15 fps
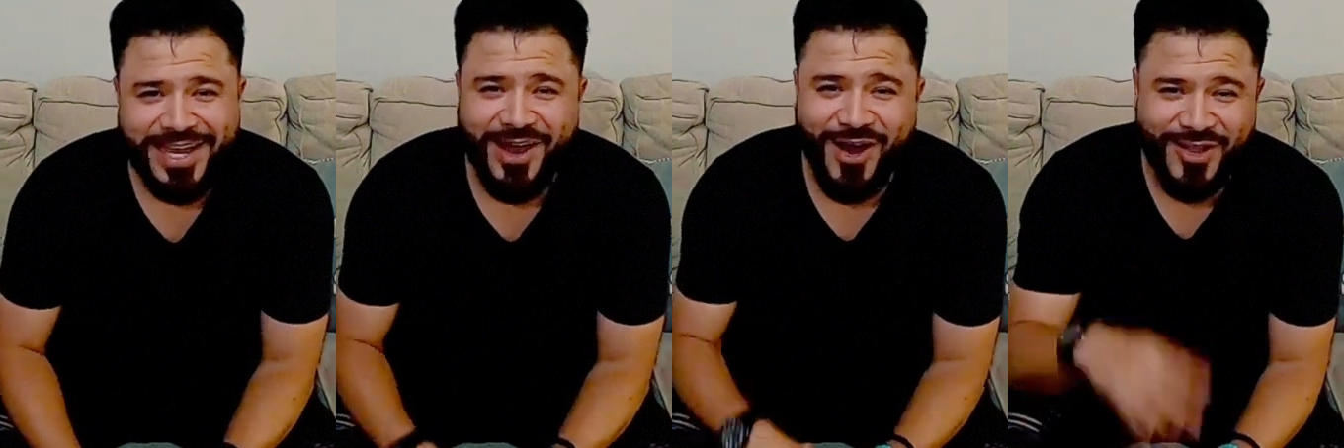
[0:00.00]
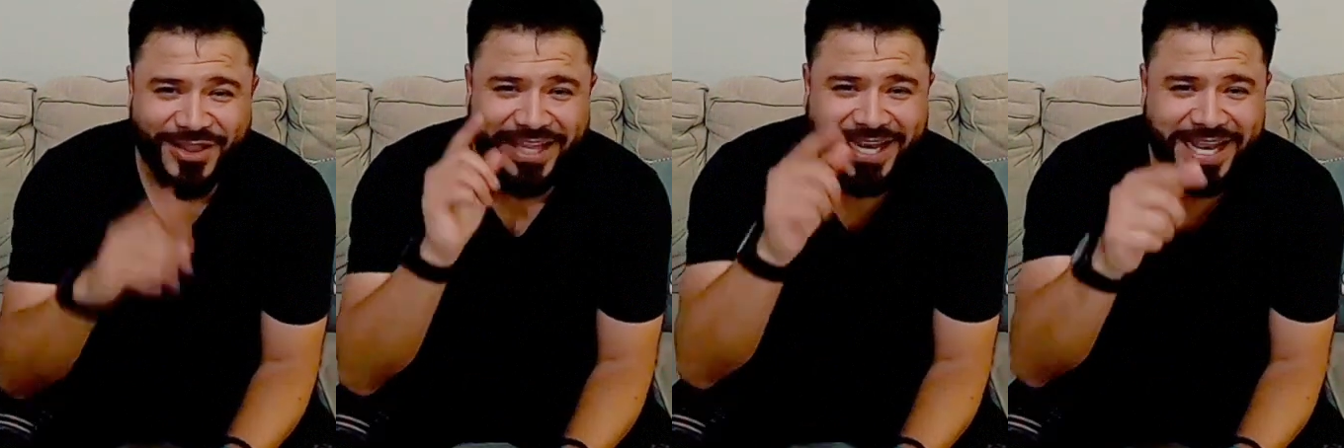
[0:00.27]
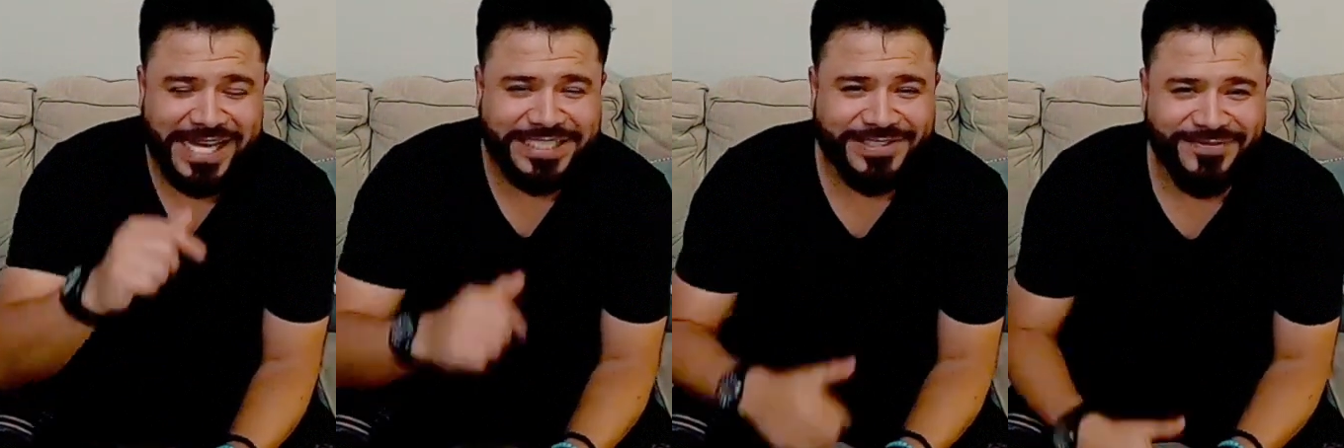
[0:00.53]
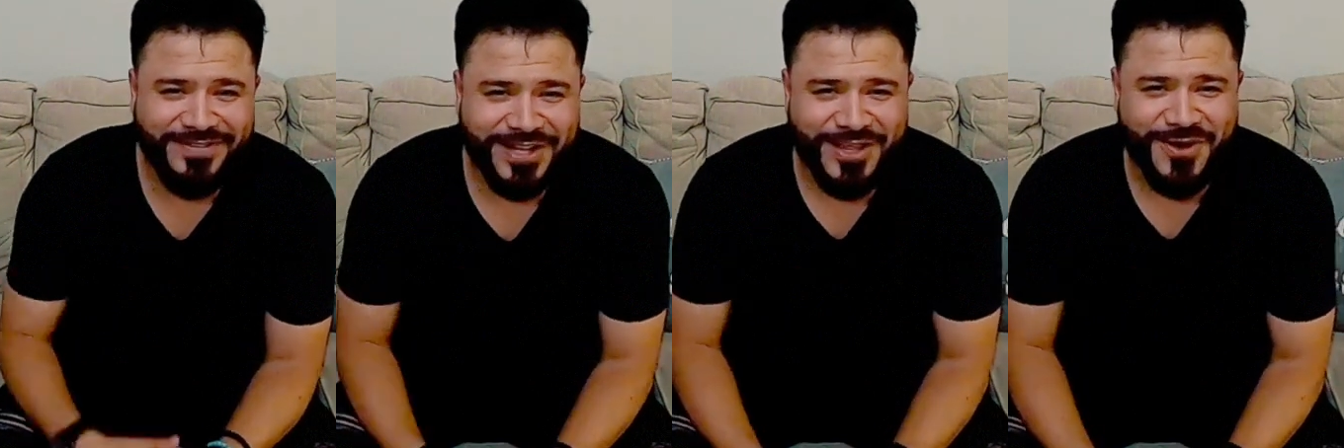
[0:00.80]
on the next
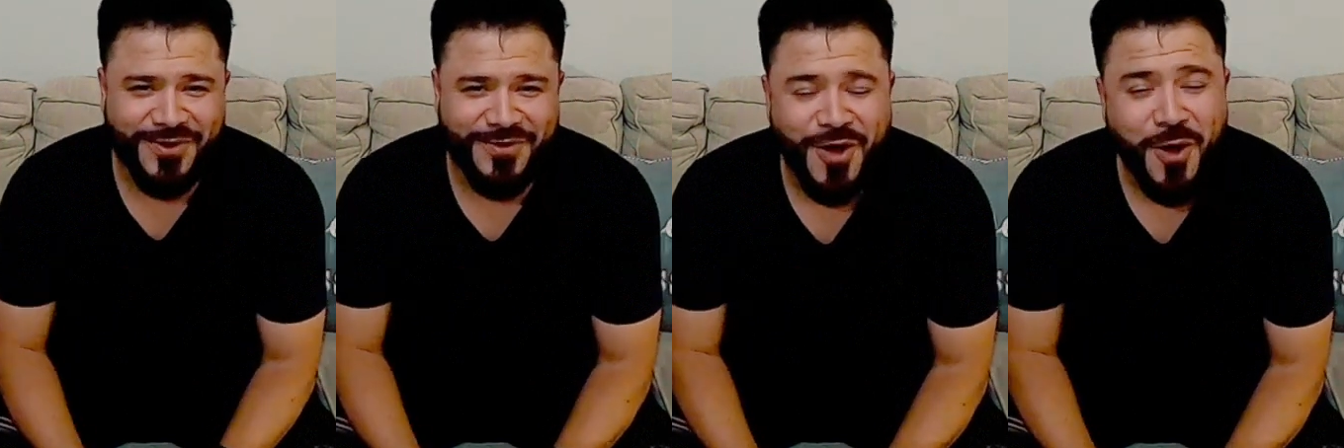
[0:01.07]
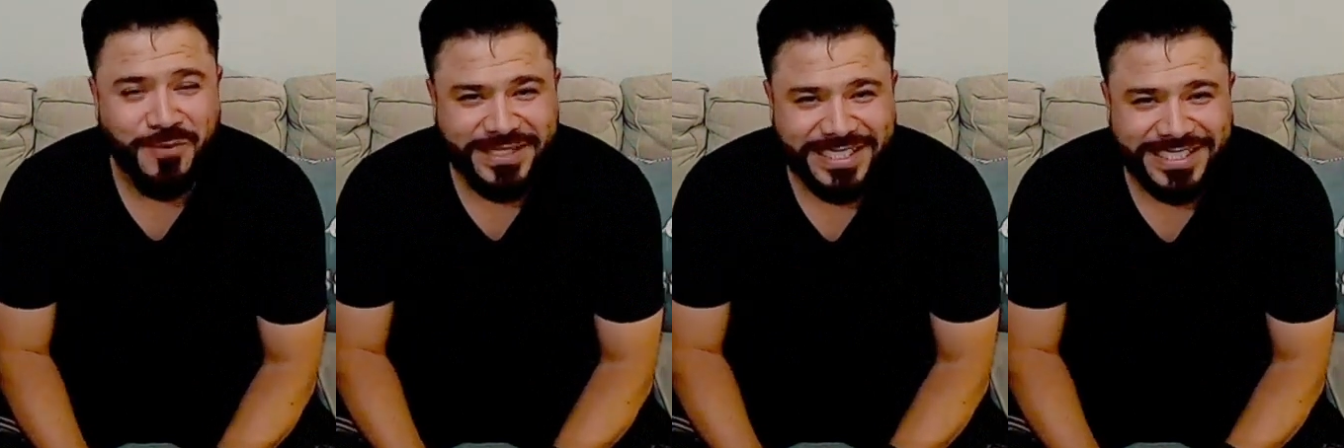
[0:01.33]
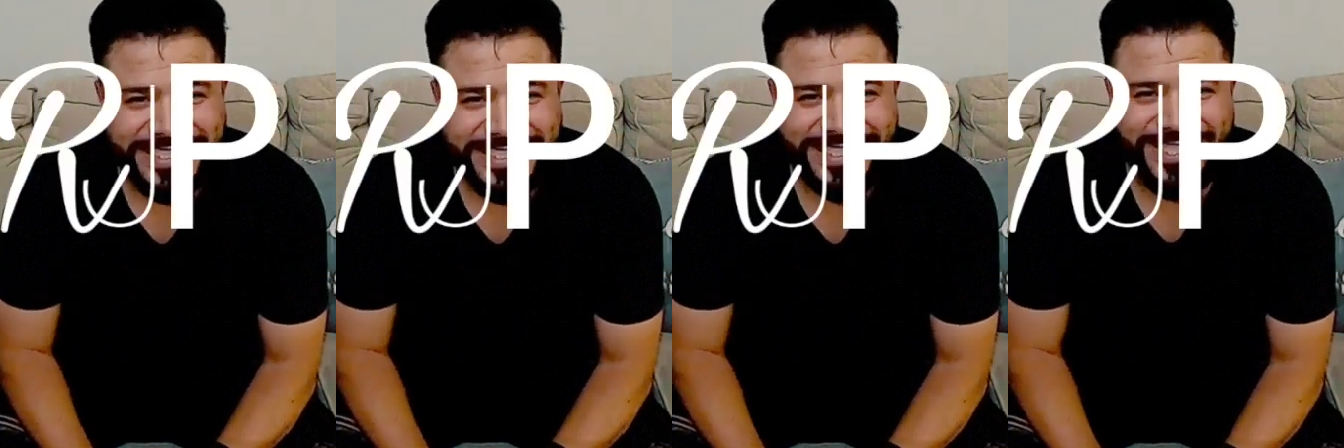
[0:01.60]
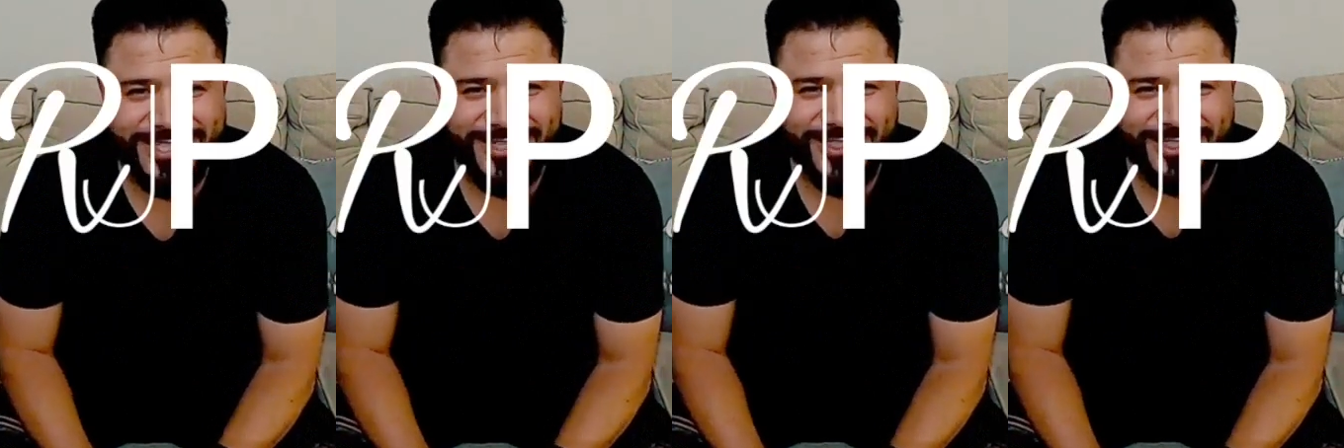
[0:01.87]
video. Hope to see you
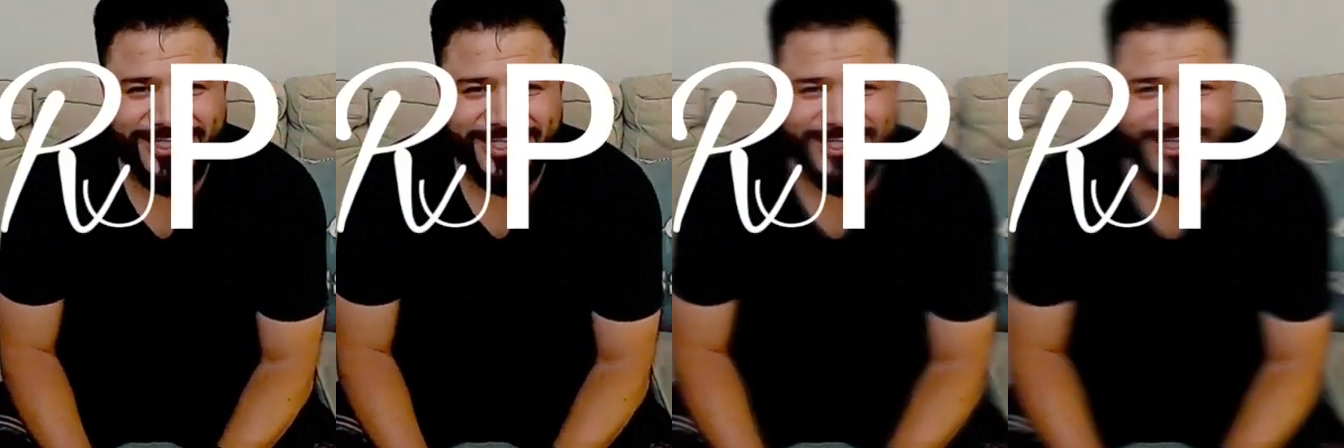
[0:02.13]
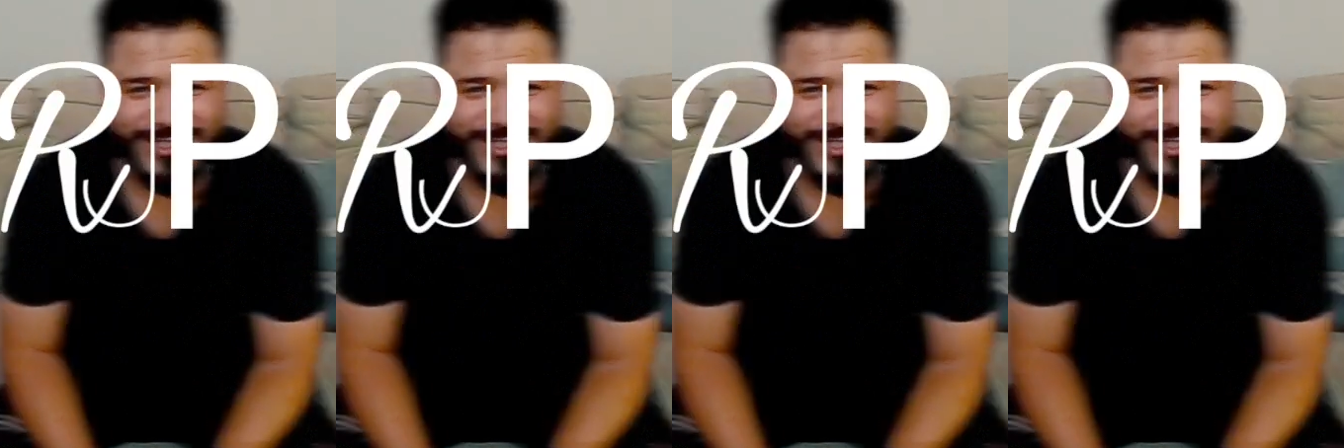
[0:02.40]
soon.